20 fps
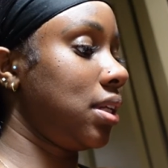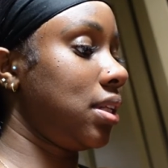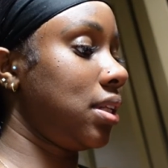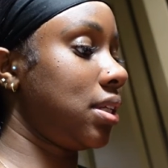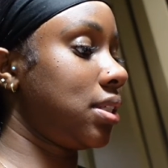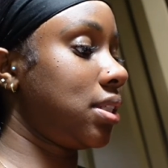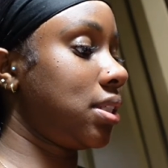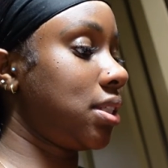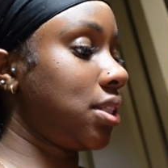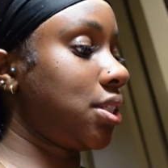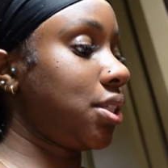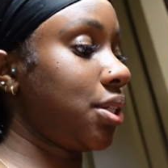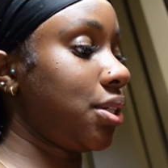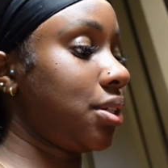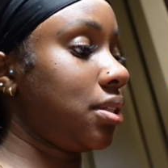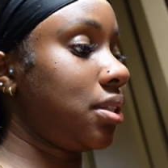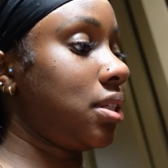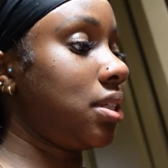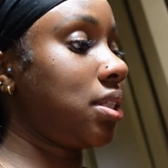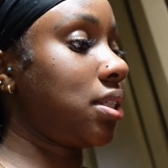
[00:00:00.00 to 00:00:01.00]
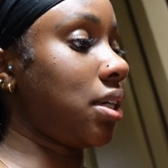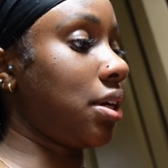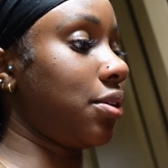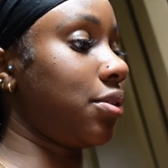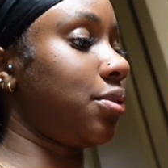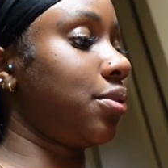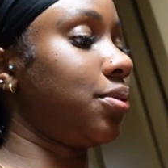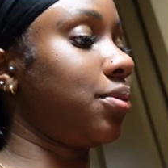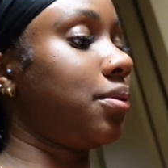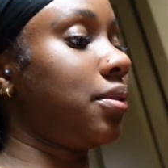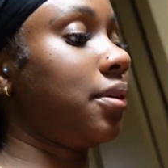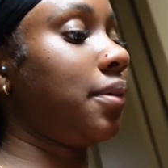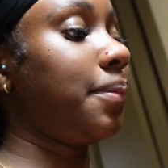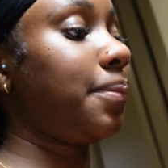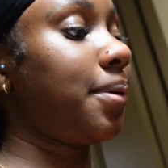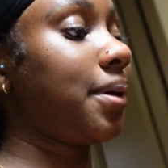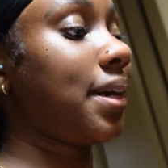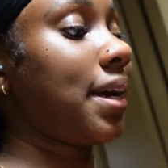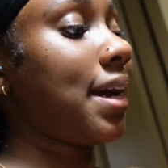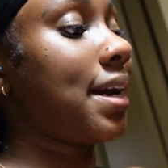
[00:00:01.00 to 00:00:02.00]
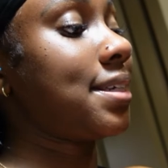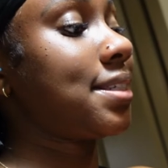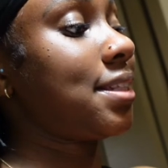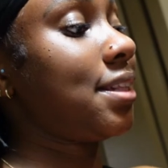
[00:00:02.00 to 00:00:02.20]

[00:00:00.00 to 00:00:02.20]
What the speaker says: let's turn this around. But guys,